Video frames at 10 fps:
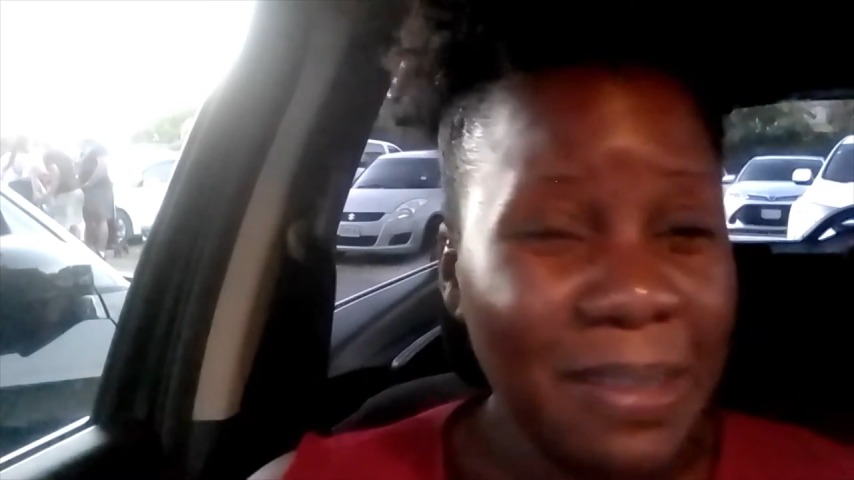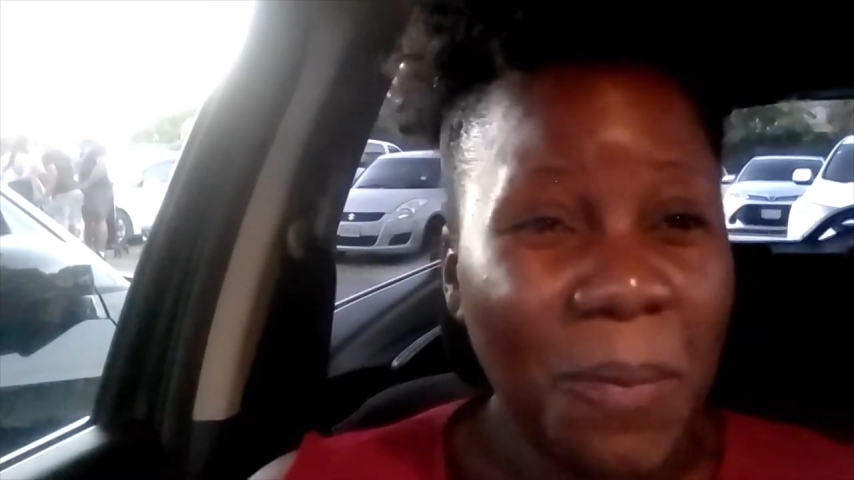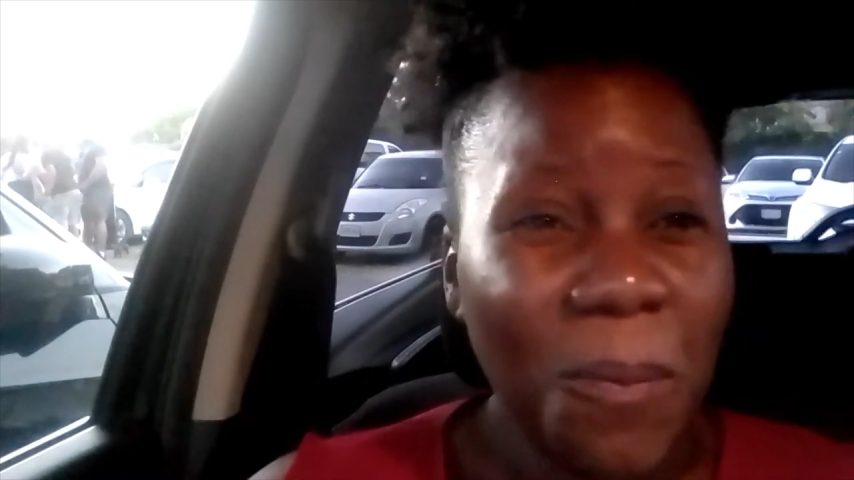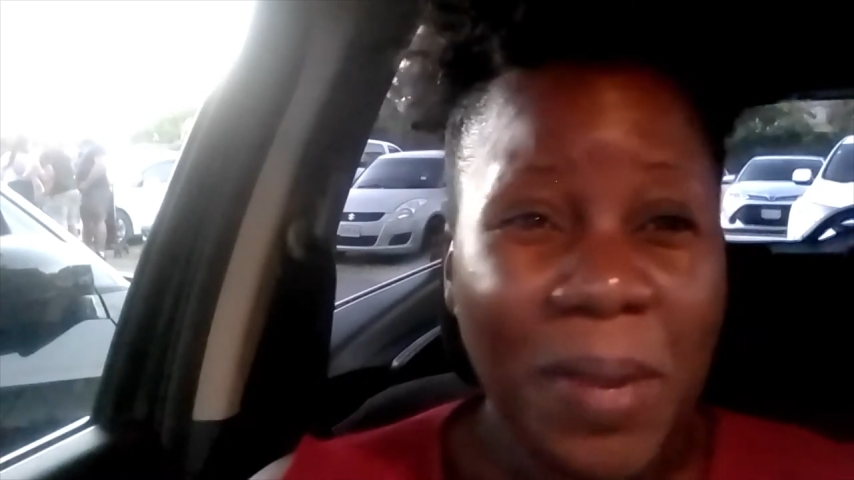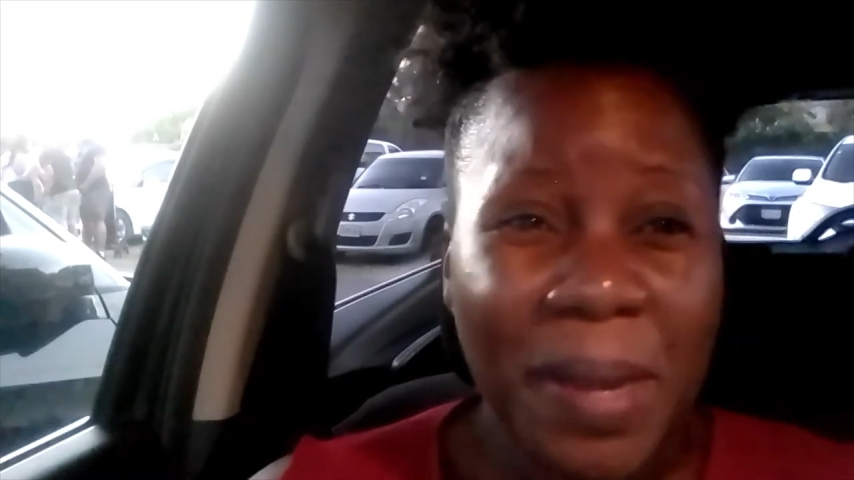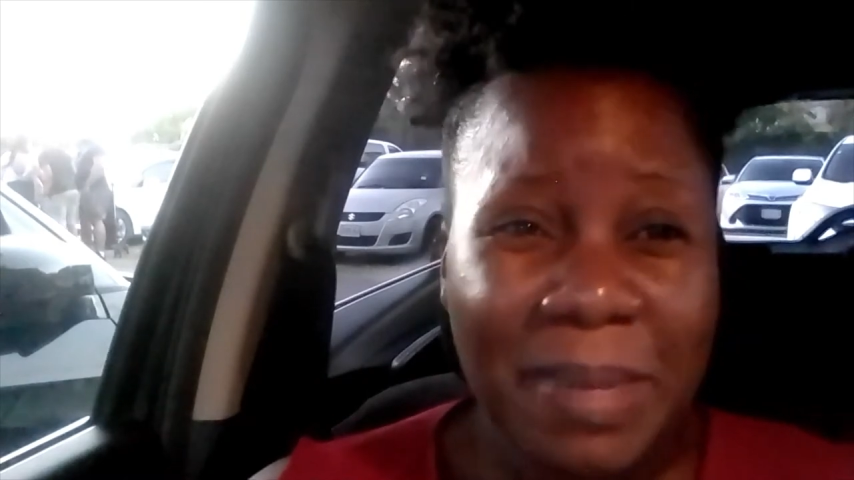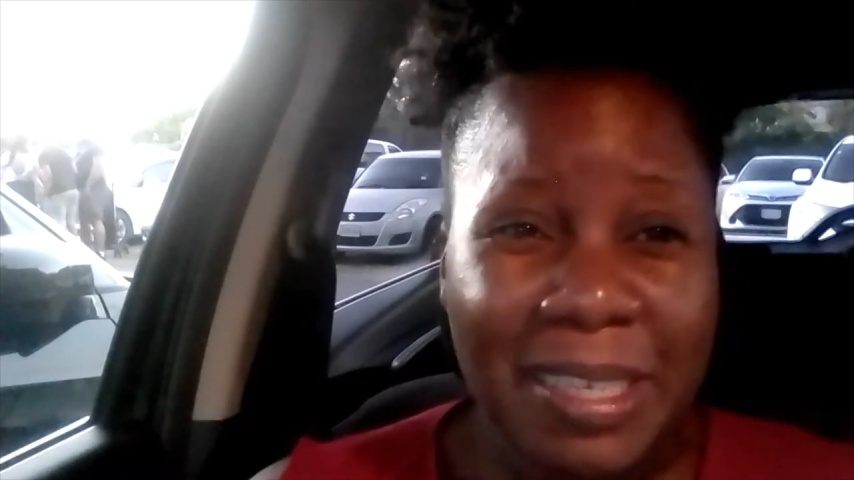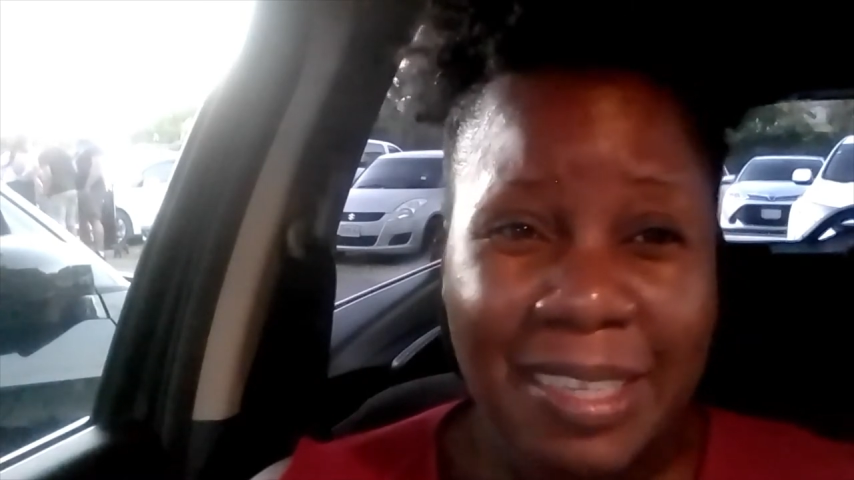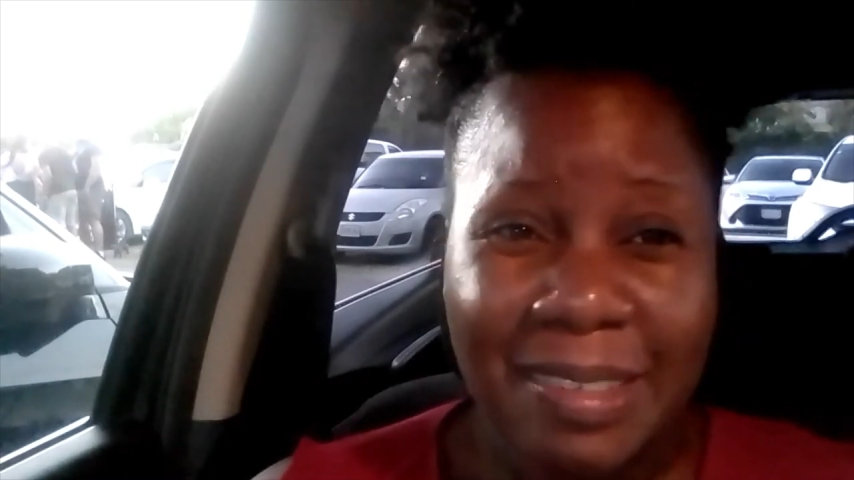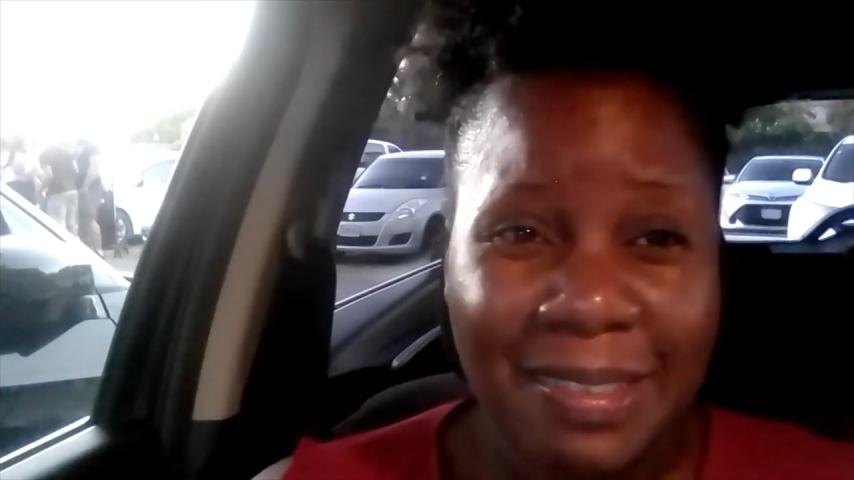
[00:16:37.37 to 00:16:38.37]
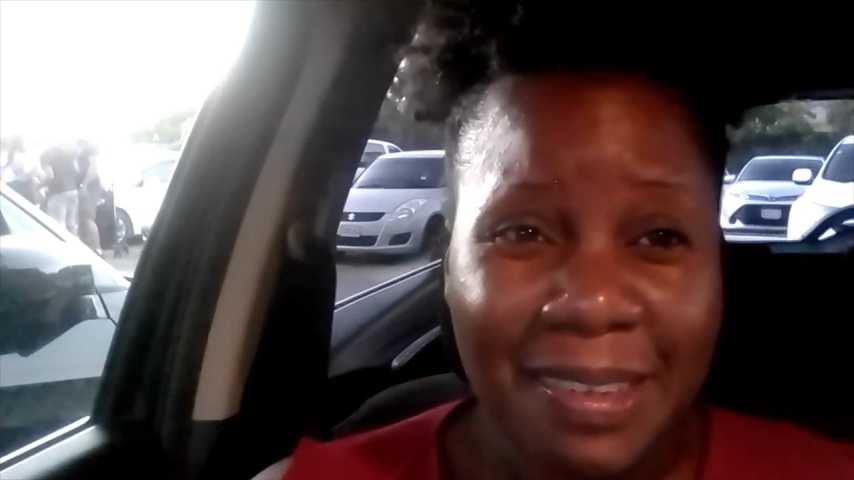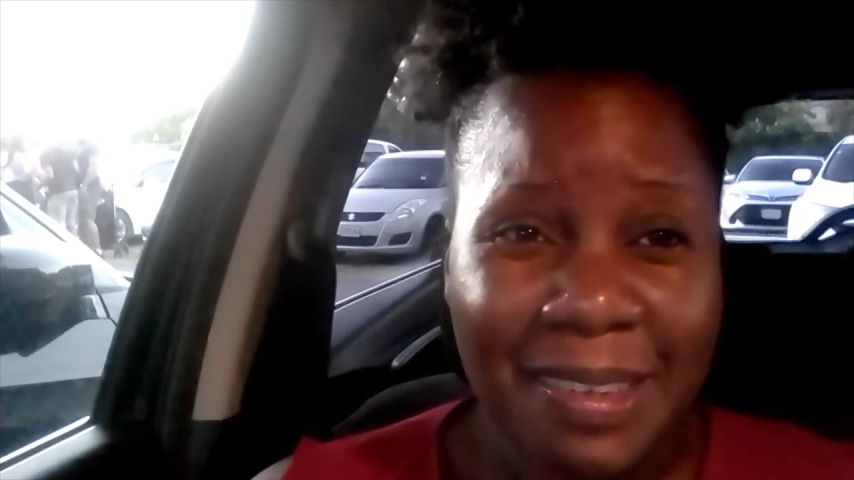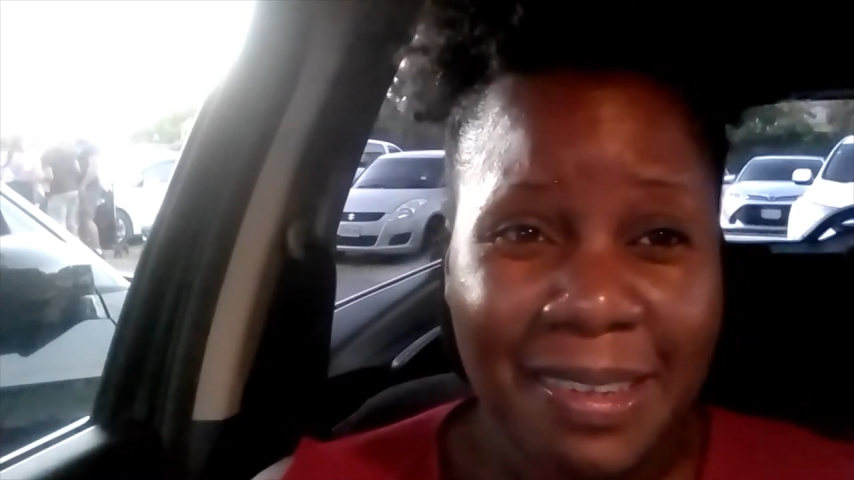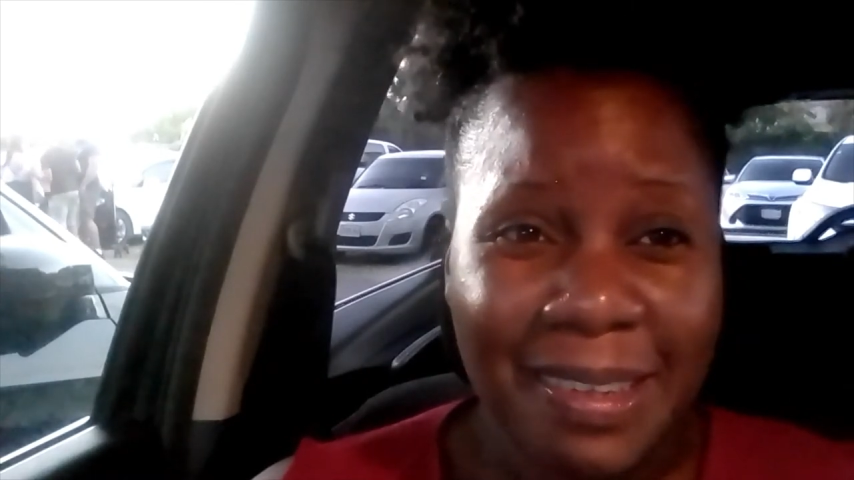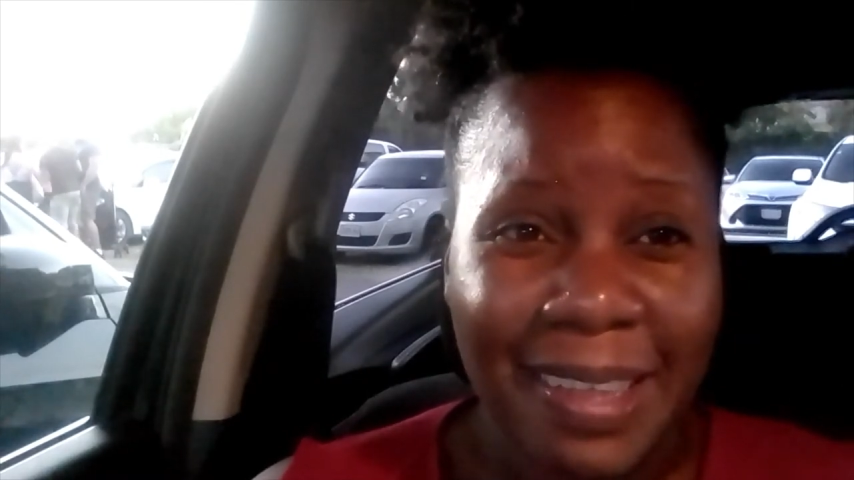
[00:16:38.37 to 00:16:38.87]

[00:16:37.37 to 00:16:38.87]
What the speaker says: what am I chat so?